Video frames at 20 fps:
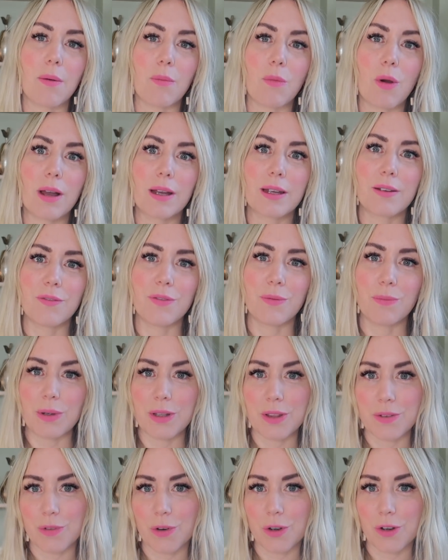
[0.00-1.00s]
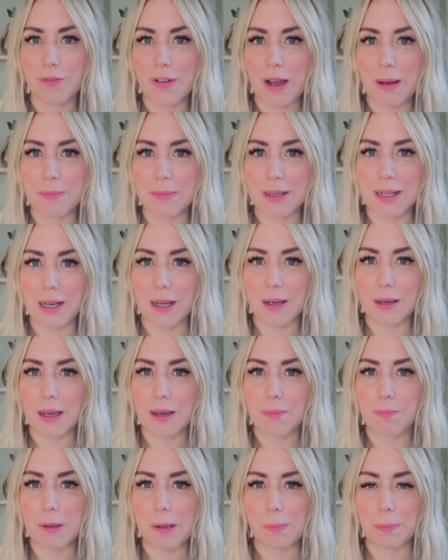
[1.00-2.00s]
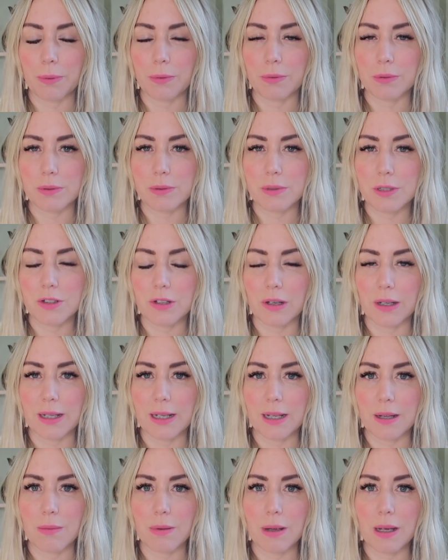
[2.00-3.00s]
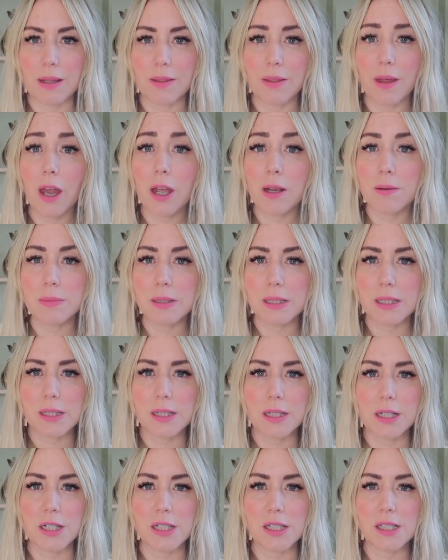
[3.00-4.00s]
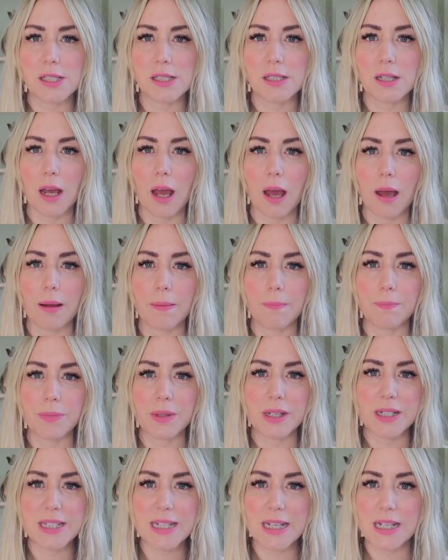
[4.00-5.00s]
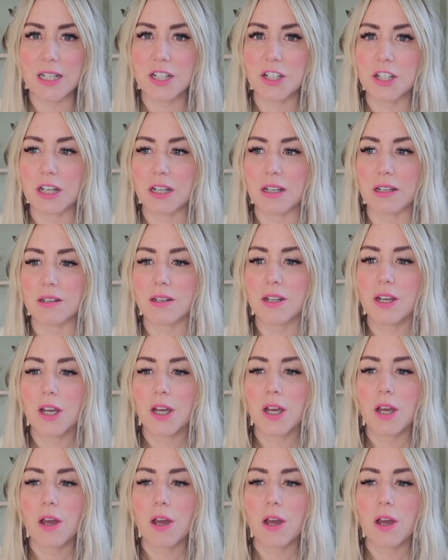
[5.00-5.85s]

working with the royal family, like people struggling with homelessness, addiction,